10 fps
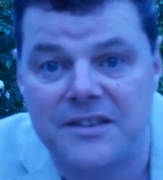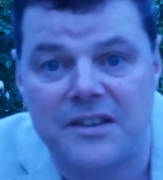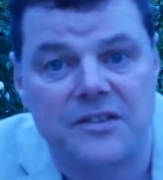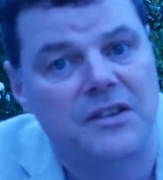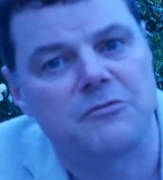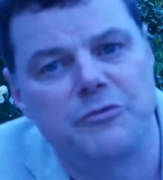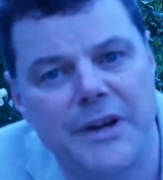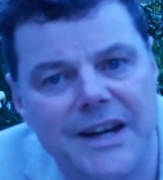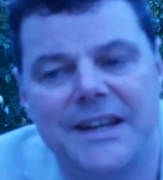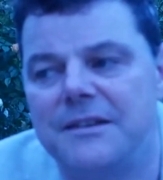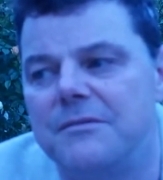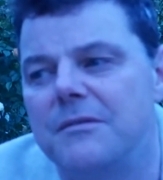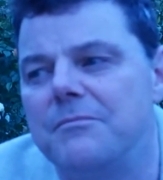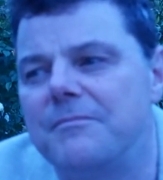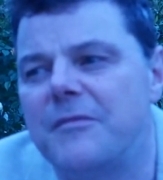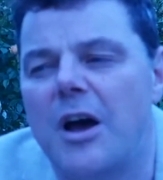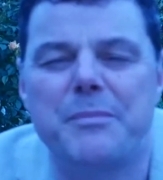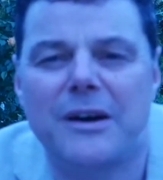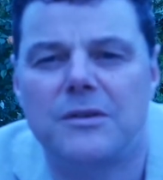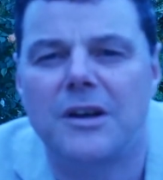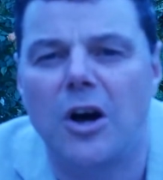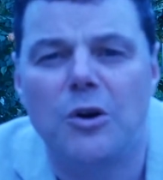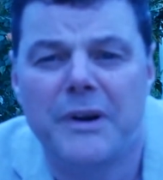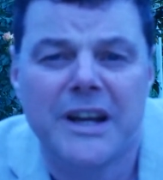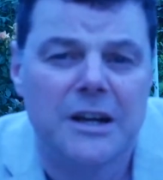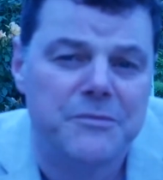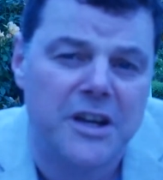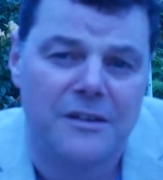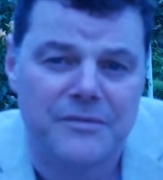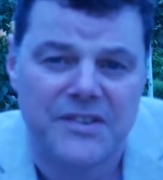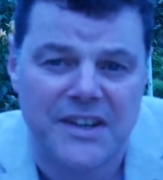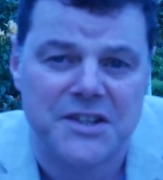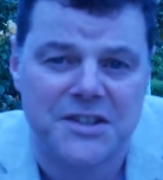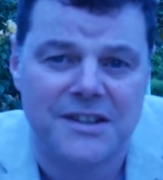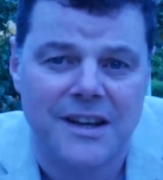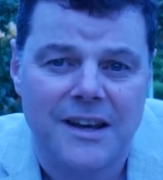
This is really about opening up the conversation.